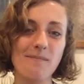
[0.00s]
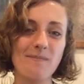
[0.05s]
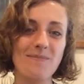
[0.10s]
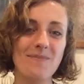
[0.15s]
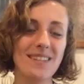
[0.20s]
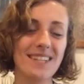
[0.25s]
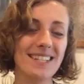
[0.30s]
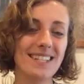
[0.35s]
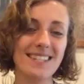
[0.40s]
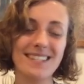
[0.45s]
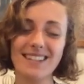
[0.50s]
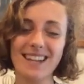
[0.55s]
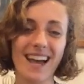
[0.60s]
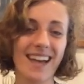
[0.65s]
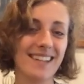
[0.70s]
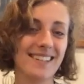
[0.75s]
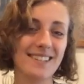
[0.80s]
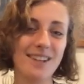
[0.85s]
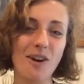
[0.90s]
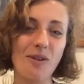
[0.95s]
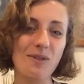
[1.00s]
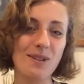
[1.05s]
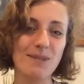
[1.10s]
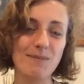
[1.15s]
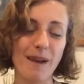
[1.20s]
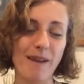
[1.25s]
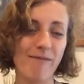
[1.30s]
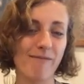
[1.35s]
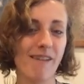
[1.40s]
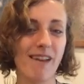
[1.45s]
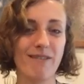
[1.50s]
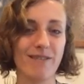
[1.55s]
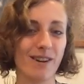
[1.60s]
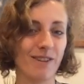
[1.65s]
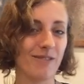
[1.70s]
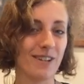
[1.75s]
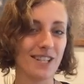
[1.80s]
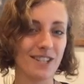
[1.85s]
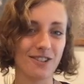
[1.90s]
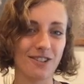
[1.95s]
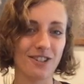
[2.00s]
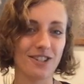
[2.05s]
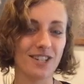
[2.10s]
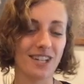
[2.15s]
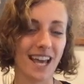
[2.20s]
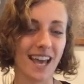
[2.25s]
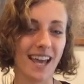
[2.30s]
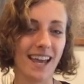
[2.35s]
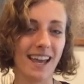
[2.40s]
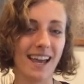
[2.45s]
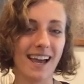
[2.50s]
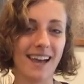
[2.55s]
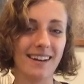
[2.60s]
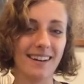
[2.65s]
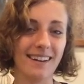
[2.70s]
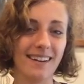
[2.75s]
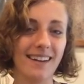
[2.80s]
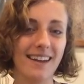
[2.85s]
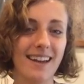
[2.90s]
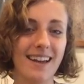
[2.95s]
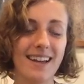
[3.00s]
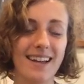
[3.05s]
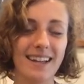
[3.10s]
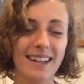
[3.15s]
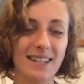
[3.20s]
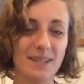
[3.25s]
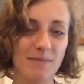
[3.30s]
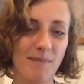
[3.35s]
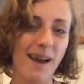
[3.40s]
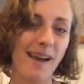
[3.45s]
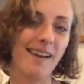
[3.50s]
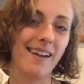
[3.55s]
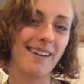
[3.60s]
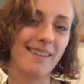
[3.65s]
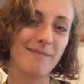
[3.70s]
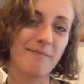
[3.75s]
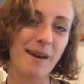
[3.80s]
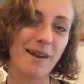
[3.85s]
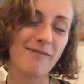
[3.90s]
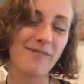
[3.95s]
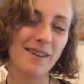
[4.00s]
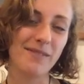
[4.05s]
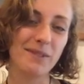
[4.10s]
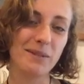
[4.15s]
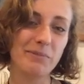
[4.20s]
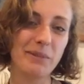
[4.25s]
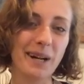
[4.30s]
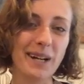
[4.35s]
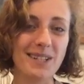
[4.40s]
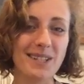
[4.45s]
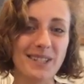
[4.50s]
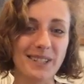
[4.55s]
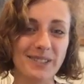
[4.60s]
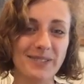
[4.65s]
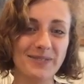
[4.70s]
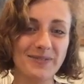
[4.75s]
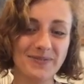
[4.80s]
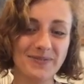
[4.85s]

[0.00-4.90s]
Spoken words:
it's always my favorite research day, and it's my favorite part too.